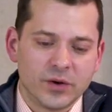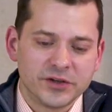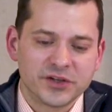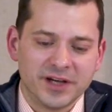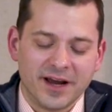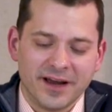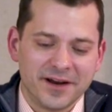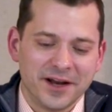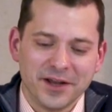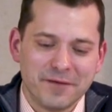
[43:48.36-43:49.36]
question, I,
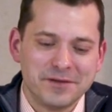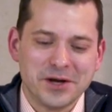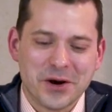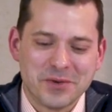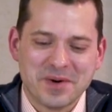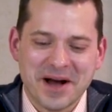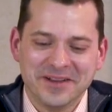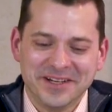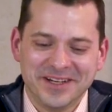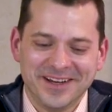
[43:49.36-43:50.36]
and I love the
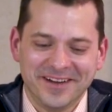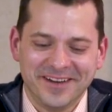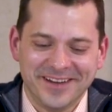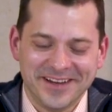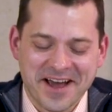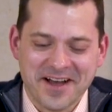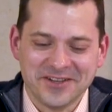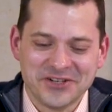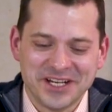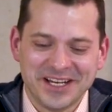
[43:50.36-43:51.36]
autopilot uh,
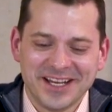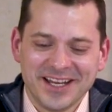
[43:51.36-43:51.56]
analogy.